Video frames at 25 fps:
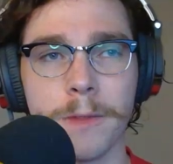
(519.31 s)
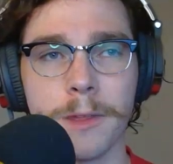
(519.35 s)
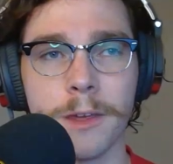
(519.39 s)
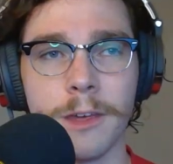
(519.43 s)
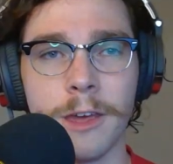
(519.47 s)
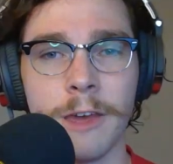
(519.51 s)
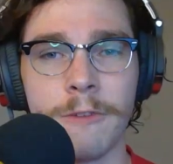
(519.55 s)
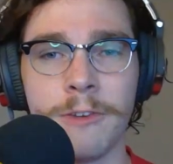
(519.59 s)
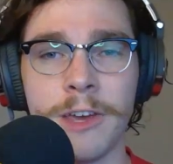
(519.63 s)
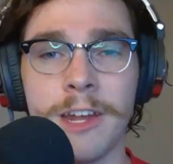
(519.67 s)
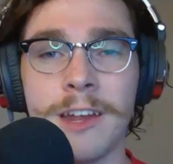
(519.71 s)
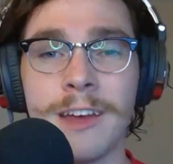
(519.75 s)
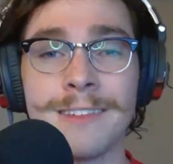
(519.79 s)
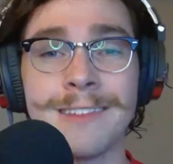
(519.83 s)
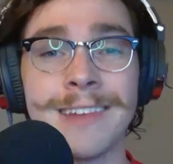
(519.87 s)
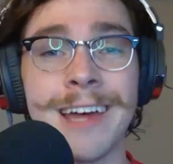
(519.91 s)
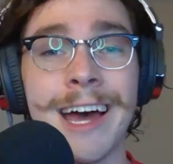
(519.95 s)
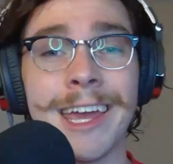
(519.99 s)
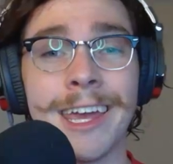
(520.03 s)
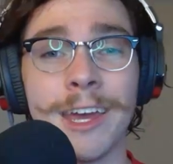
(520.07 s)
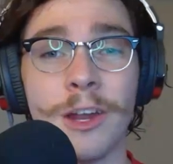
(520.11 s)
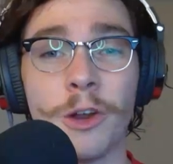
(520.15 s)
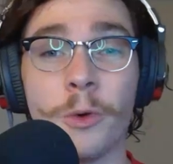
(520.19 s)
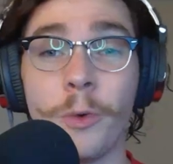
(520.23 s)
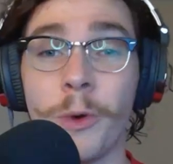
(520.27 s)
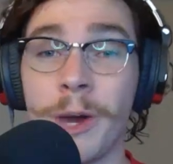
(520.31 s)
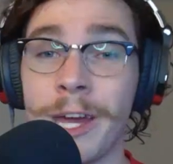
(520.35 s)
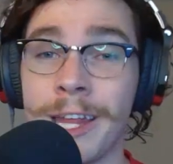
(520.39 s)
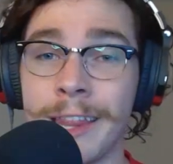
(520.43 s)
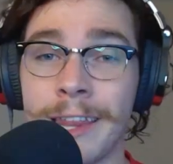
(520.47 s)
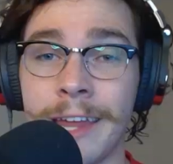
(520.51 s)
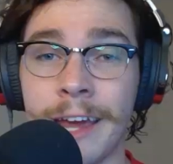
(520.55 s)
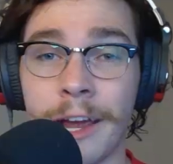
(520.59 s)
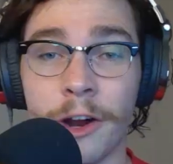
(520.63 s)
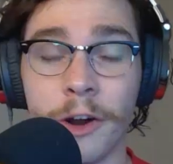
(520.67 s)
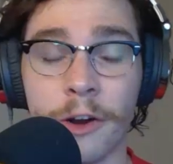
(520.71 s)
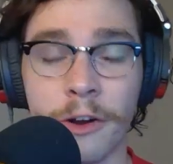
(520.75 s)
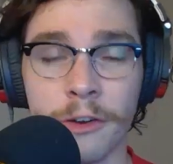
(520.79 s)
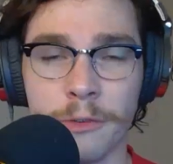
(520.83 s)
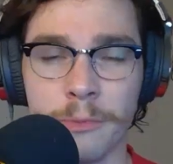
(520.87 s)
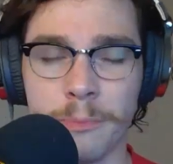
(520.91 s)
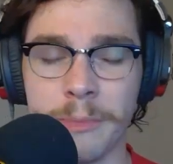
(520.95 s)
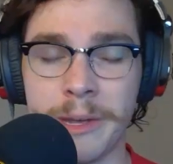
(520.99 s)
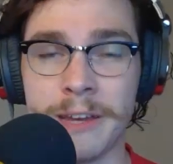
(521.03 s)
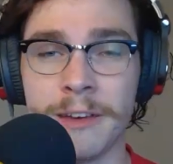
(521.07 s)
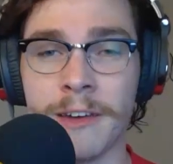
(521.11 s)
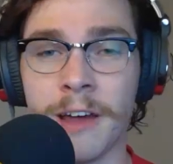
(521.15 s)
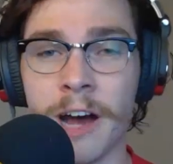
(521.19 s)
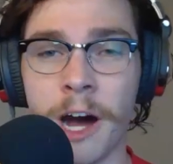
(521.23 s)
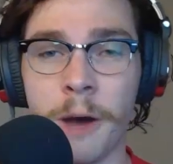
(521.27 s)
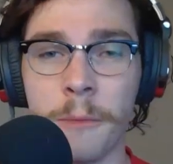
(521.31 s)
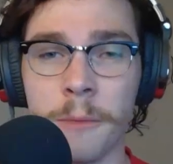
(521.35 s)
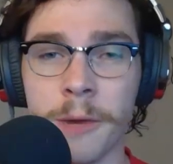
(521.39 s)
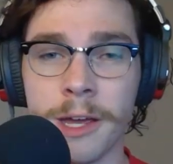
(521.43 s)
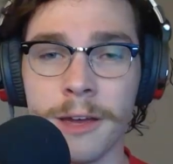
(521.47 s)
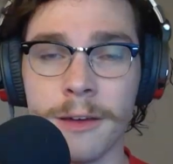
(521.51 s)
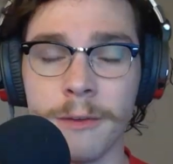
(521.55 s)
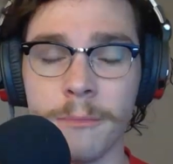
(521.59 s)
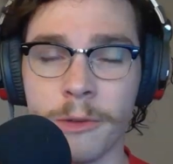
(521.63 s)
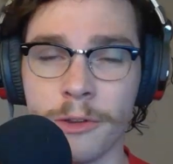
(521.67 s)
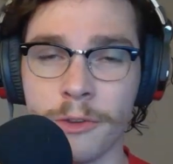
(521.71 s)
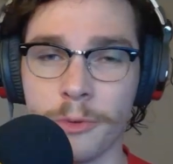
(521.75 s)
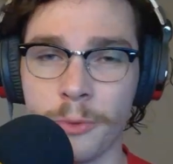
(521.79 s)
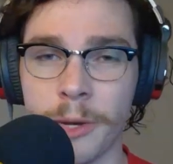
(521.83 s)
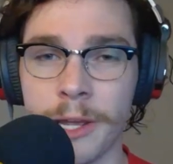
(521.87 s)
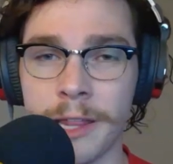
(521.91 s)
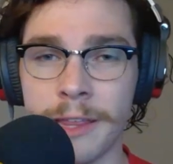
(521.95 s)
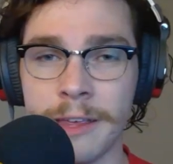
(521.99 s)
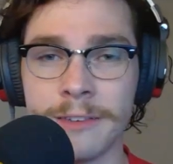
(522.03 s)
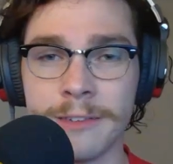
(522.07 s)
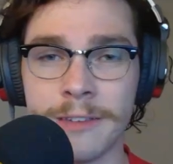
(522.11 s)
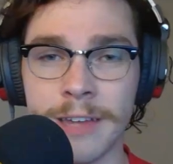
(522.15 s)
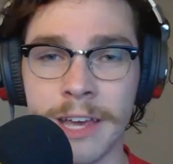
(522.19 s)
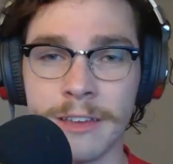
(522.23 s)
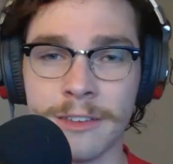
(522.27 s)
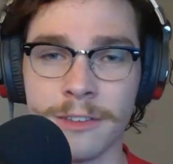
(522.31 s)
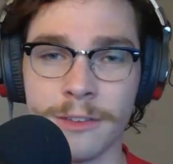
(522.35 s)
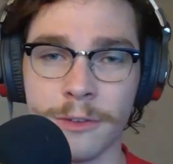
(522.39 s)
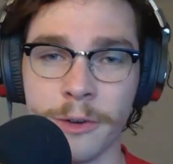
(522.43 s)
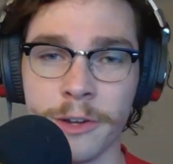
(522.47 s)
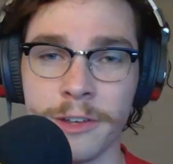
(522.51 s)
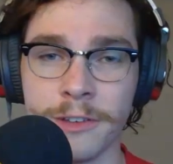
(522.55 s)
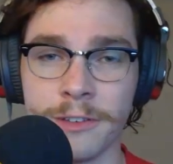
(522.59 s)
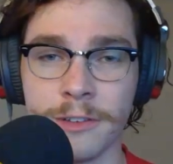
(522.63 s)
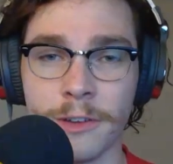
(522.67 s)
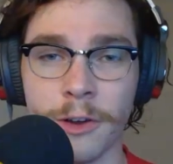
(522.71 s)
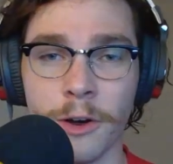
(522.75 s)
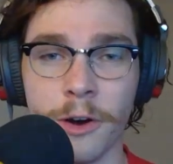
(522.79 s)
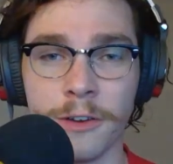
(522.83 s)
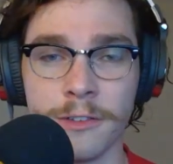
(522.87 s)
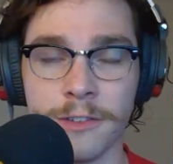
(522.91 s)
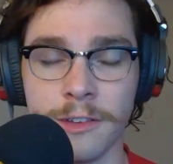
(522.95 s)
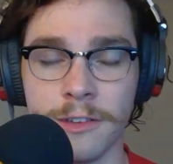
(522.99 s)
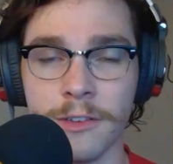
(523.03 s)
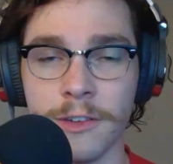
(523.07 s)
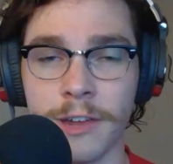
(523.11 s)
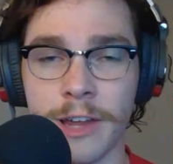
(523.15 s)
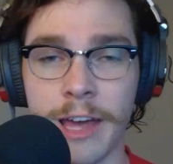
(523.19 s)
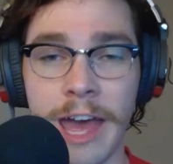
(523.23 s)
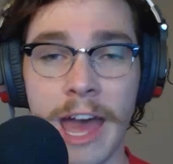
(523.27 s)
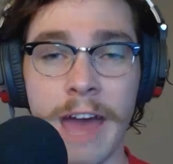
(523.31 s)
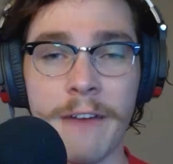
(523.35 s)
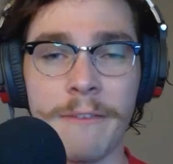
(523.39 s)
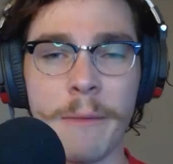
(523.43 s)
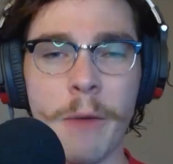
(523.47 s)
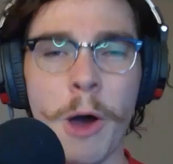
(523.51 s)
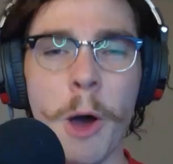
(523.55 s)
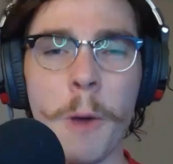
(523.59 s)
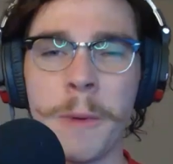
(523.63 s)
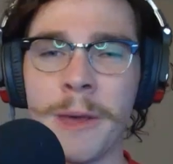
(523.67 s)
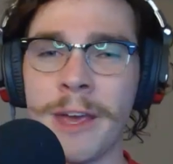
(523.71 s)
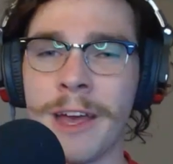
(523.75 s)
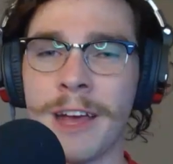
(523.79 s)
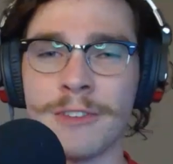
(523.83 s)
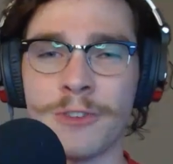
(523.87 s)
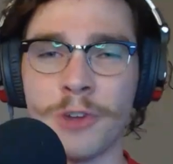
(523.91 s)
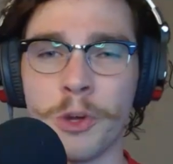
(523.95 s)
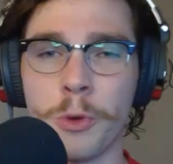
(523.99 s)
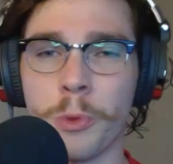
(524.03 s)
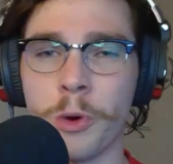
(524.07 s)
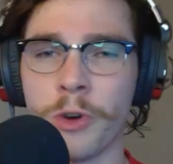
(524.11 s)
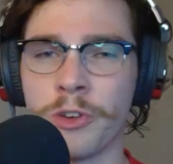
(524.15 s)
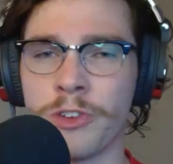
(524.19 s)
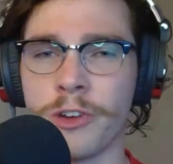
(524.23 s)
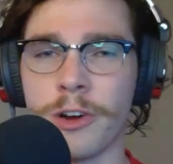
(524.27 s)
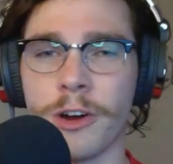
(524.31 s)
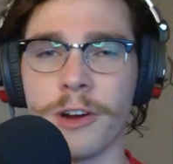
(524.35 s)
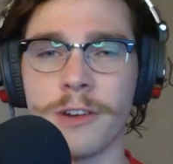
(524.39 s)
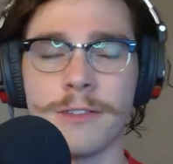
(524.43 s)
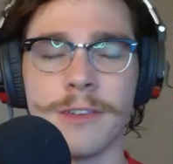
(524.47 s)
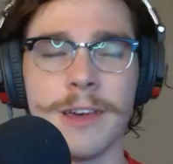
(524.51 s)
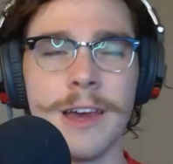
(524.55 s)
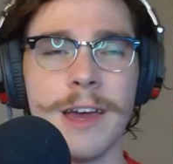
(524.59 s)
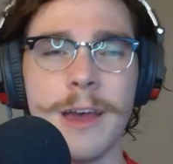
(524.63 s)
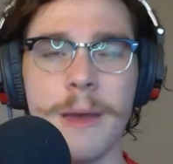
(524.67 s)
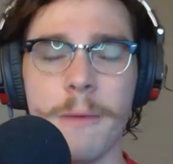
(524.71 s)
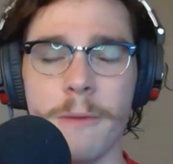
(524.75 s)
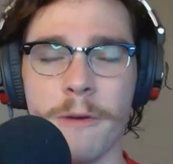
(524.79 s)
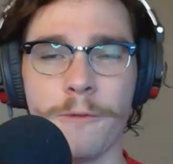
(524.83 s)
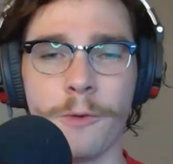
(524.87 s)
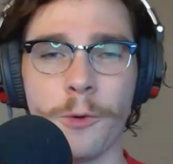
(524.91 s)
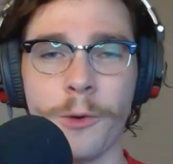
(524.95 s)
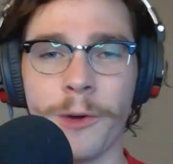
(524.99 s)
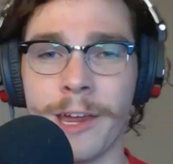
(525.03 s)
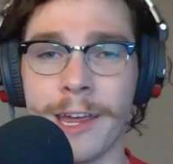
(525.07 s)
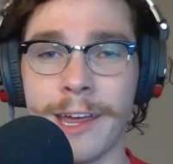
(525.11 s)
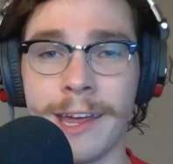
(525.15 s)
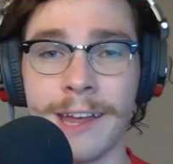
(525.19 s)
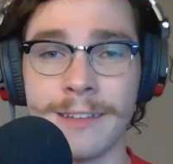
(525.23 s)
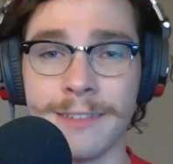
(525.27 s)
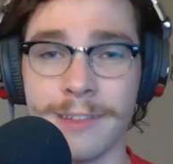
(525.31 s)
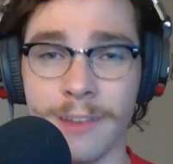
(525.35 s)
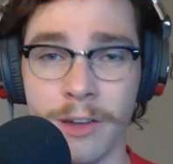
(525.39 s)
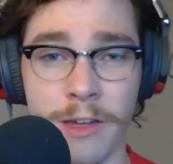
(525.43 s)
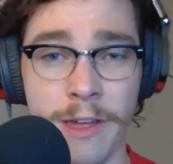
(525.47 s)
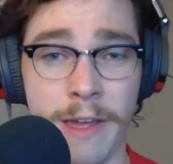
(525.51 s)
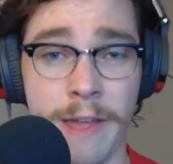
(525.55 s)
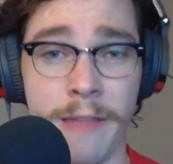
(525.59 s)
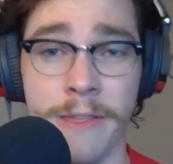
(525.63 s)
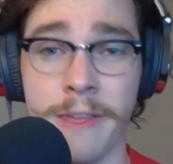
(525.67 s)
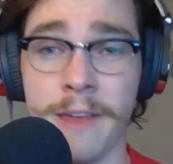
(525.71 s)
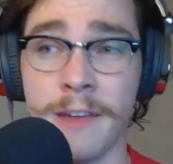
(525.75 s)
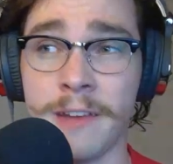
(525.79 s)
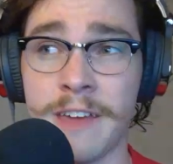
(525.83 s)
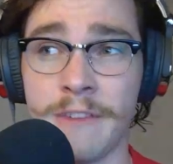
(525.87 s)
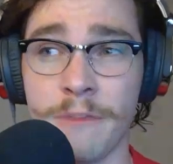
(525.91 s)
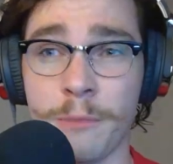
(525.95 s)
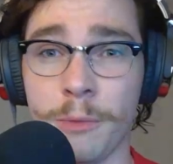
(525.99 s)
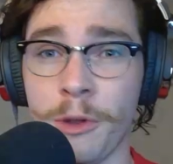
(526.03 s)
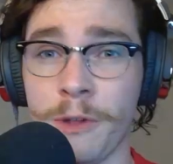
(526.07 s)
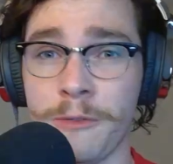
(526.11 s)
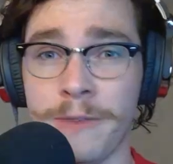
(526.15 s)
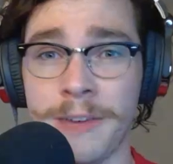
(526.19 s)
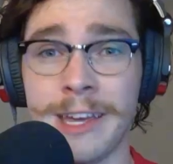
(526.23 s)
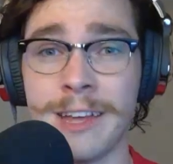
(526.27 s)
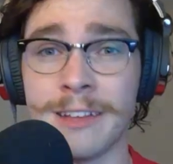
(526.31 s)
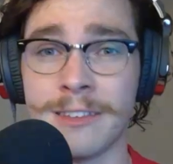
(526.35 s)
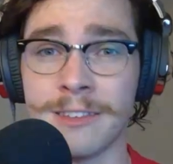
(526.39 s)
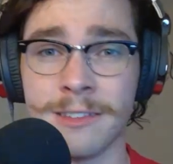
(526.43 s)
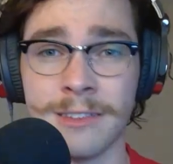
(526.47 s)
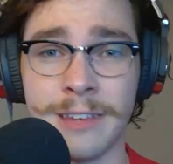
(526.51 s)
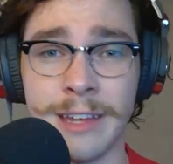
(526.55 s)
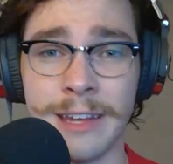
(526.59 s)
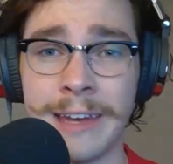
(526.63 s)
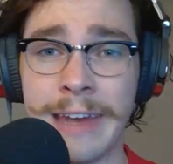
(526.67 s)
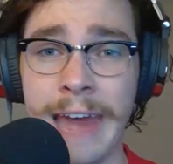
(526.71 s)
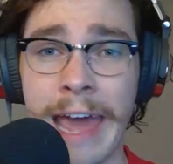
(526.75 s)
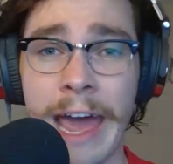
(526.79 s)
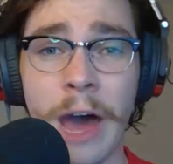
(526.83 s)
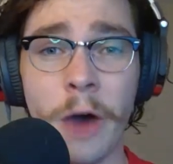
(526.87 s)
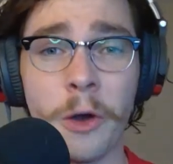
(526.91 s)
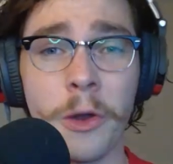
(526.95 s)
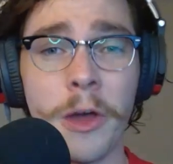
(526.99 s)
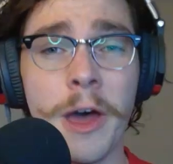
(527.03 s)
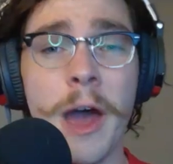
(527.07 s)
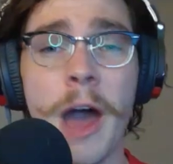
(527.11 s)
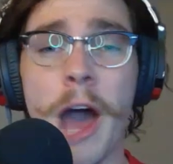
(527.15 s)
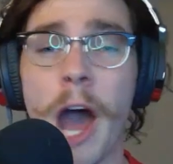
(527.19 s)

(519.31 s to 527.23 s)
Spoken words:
if he does not get a win there or be dominant between these next three starts that he's going to have, I'm hoping he has two more starts before he gets the inevitable if he gets sent down.